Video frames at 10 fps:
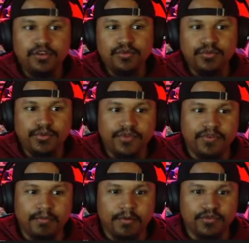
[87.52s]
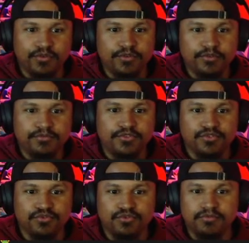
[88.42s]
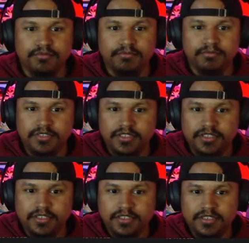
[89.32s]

We went from a room to rooms.